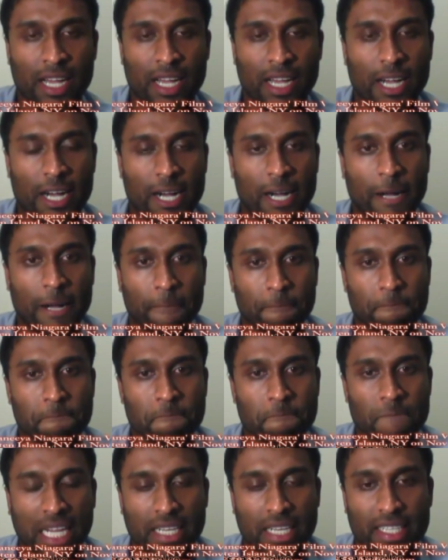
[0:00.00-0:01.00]

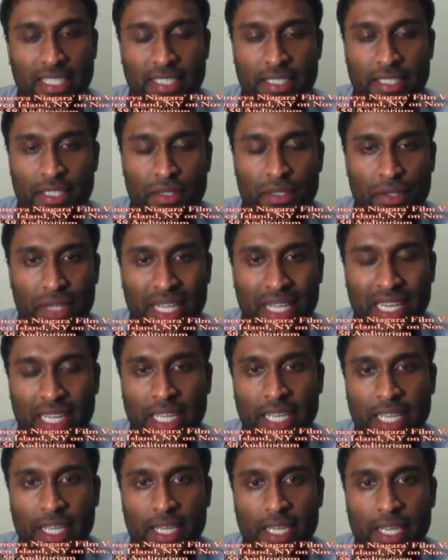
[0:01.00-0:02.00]
doesn't
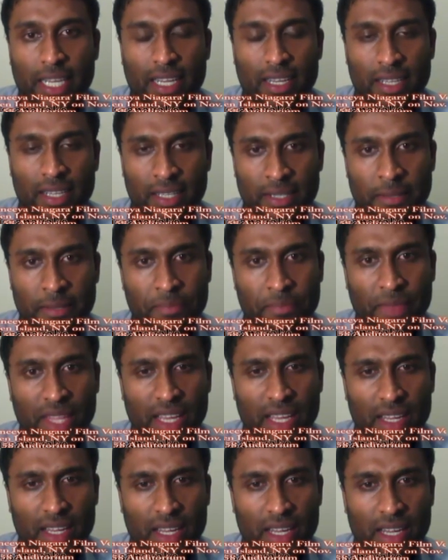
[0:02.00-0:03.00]
really
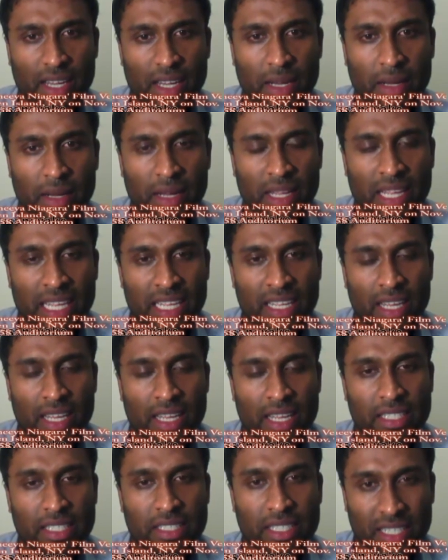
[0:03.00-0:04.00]

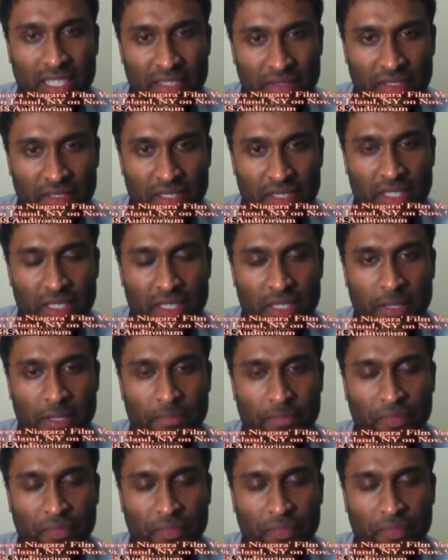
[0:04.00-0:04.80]
deliver